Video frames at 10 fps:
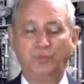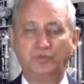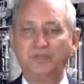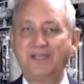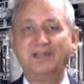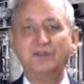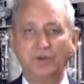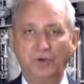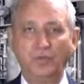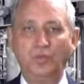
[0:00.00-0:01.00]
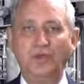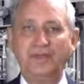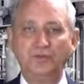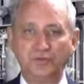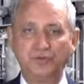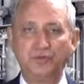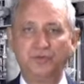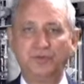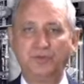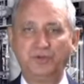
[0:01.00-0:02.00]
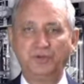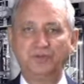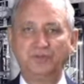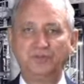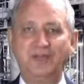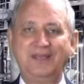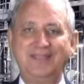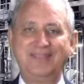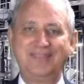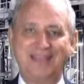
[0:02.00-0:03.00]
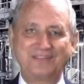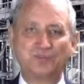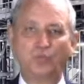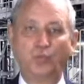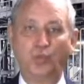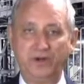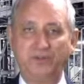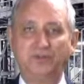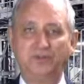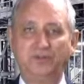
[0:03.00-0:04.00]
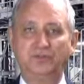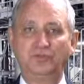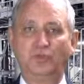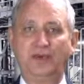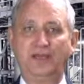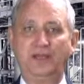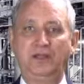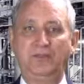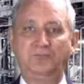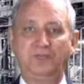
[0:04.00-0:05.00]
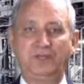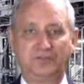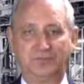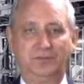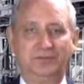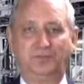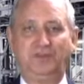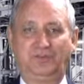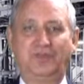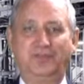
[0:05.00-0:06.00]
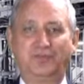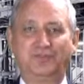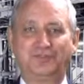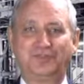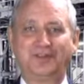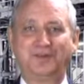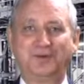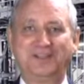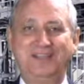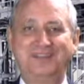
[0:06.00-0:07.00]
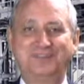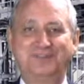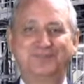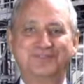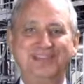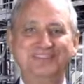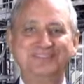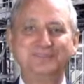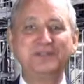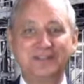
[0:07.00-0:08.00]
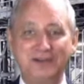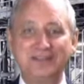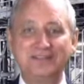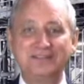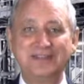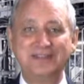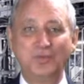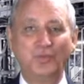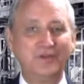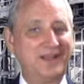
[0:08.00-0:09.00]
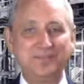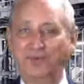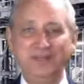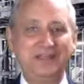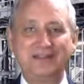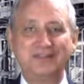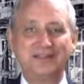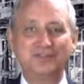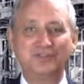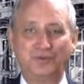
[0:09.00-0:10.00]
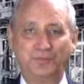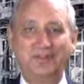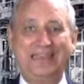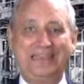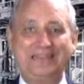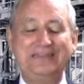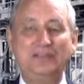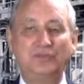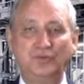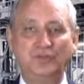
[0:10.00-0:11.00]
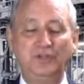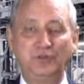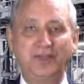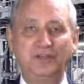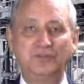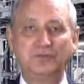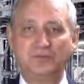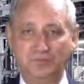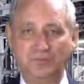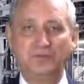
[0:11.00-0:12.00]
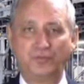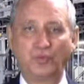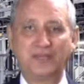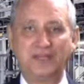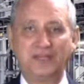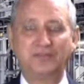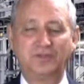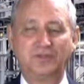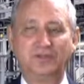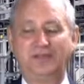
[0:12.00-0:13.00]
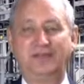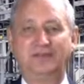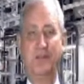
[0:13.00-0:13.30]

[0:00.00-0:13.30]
So you got no introduced impurities. That's one of the reasons why it's a piece of cake for us to get our organic certification, because we're not putting anything stupid into the humates before they get to the client.